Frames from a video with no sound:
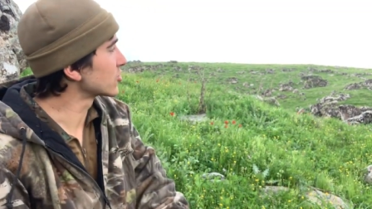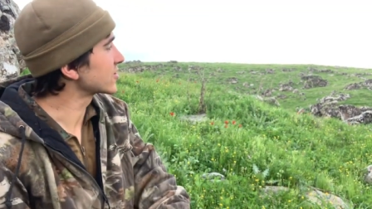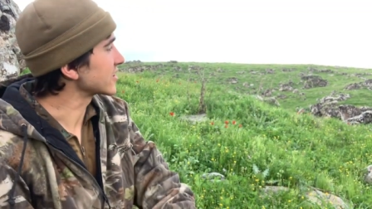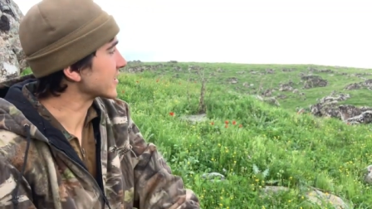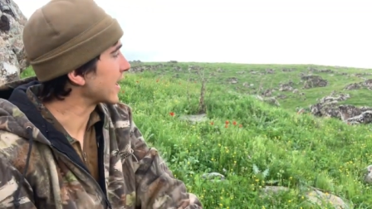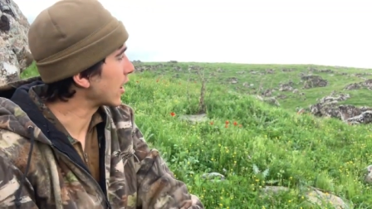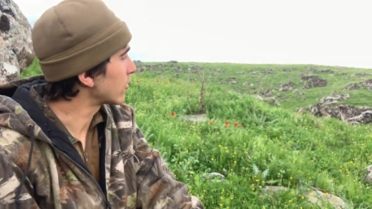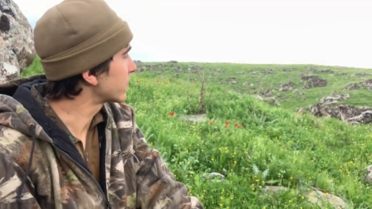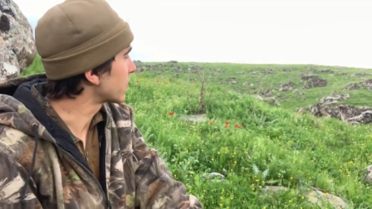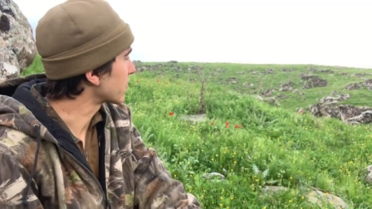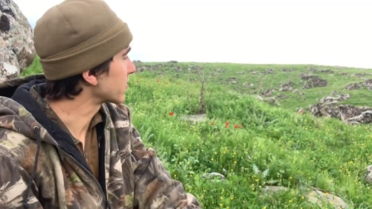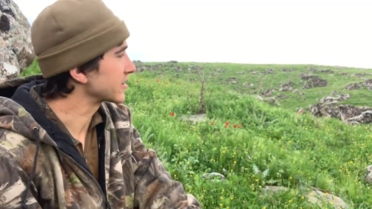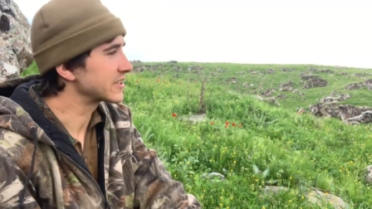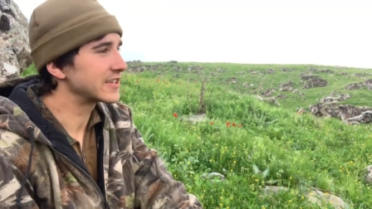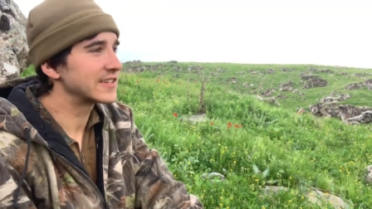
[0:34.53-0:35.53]
it looks like
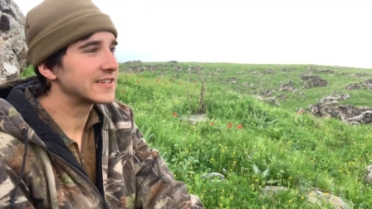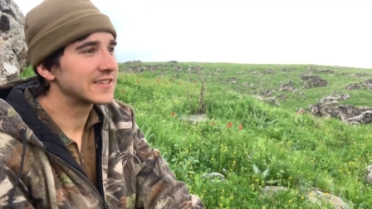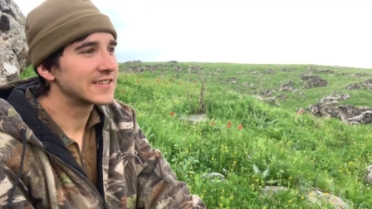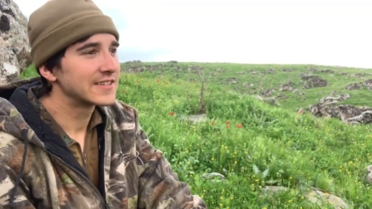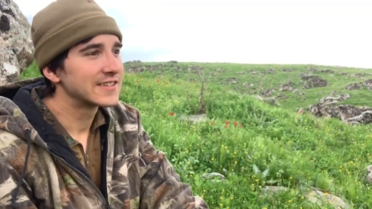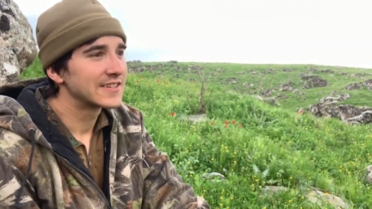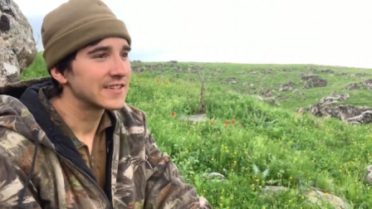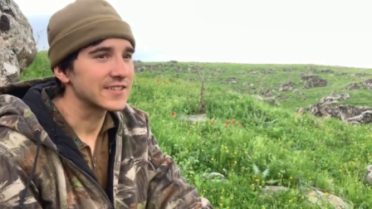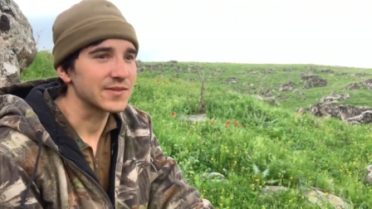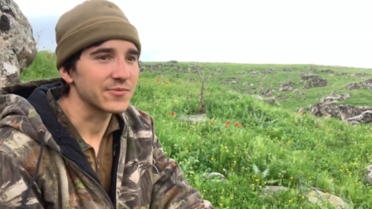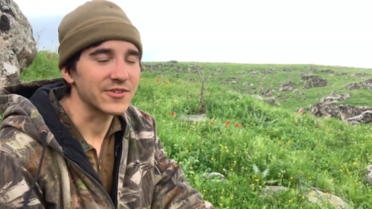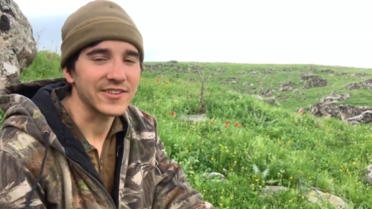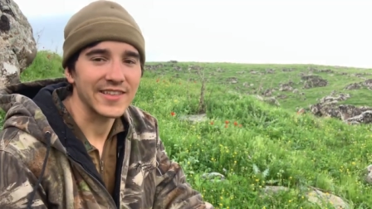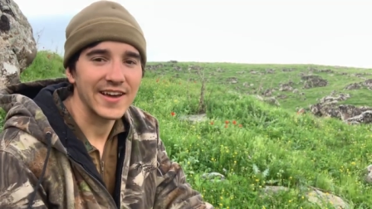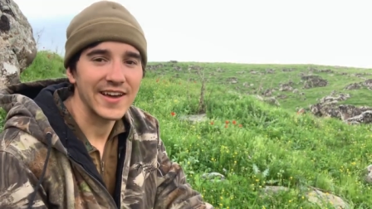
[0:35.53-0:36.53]
California,
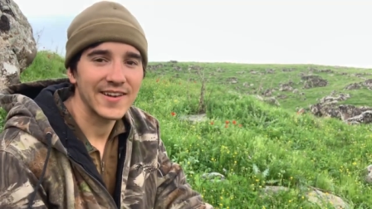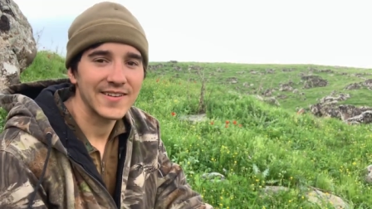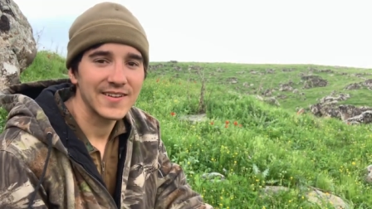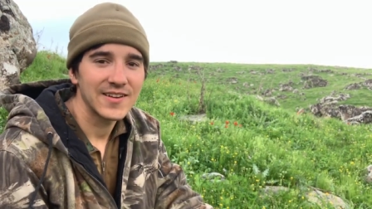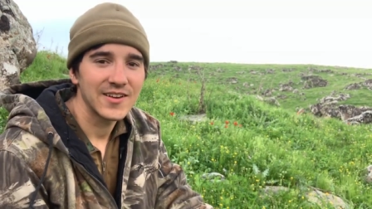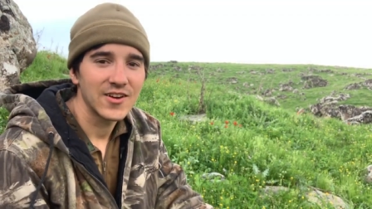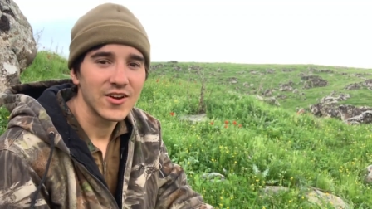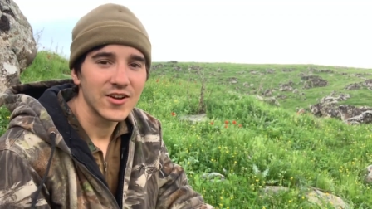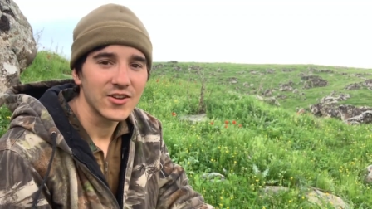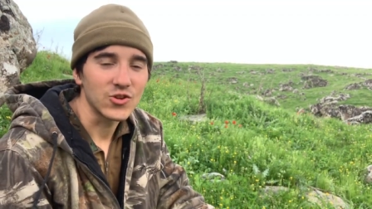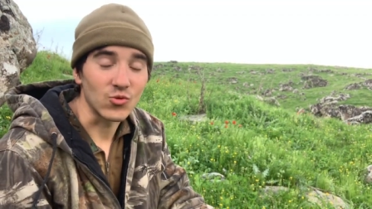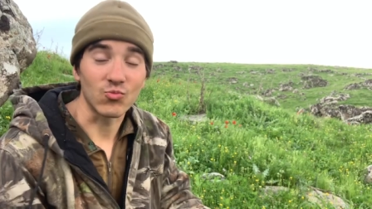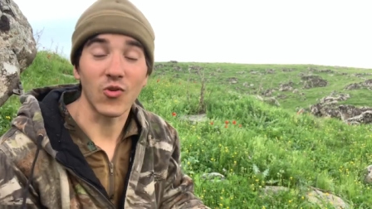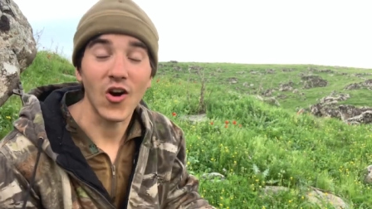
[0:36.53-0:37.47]
something like that. You're